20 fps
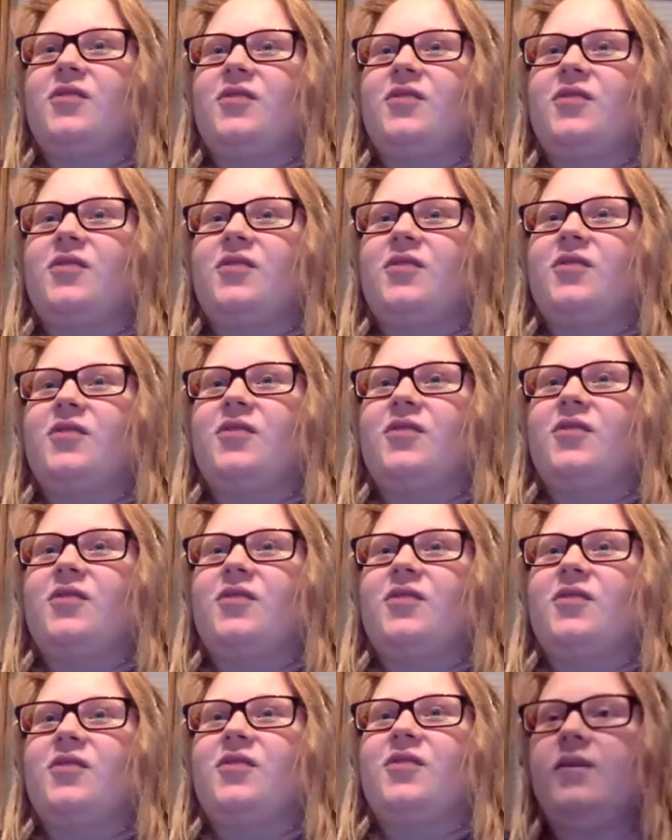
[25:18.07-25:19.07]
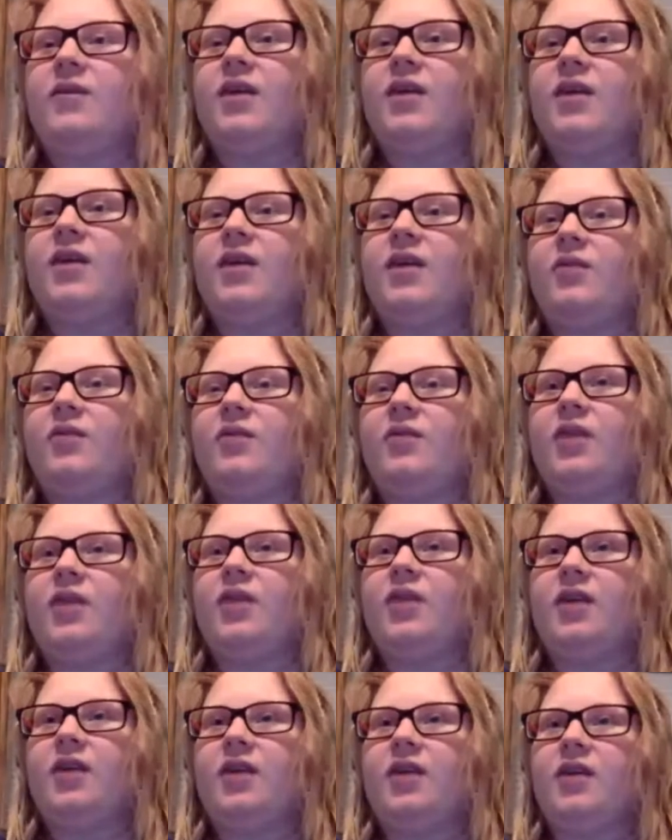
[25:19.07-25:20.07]
because I don't
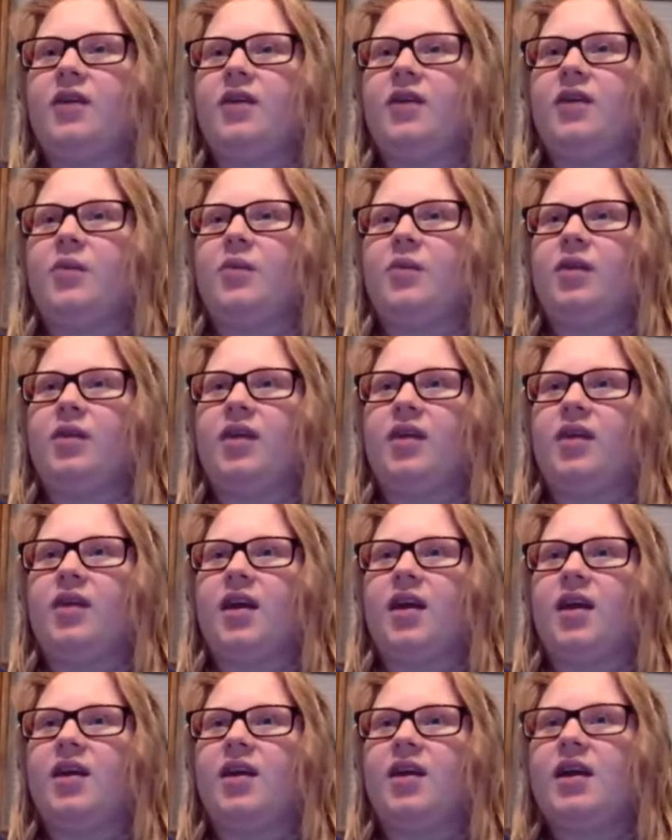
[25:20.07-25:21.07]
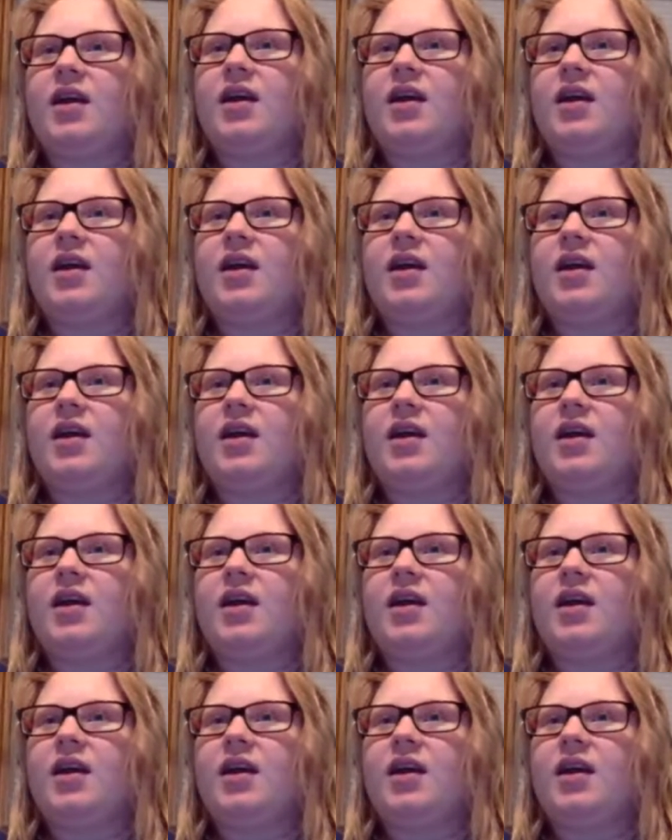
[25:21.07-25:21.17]
want to have what I grew up with.